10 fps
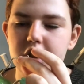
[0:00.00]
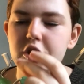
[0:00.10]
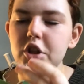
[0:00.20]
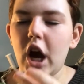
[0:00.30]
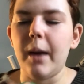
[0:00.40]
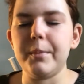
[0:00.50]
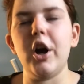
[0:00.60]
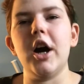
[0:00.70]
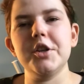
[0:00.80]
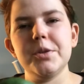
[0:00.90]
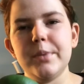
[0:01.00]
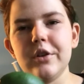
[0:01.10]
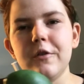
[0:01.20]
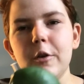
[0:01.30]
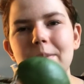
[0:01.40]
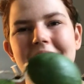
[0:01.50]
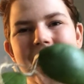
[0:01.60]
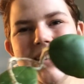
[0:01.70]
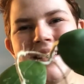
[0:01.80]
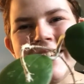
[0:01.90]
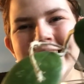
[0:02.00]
top-notch, beautiful plant.